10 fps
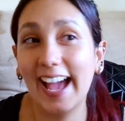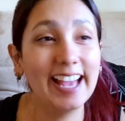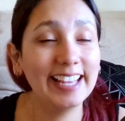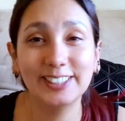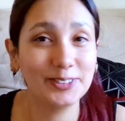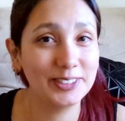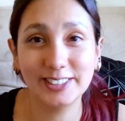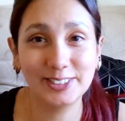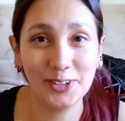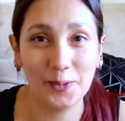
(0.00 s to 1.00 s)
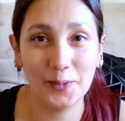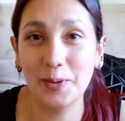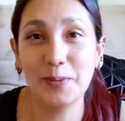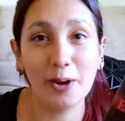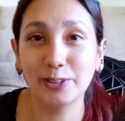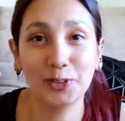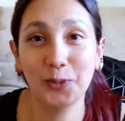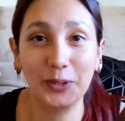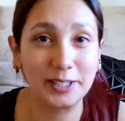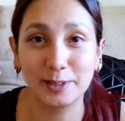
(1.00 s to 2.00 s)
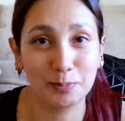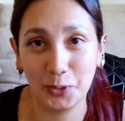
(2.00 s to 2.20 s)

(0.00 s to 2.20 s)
I don't need to know about your weird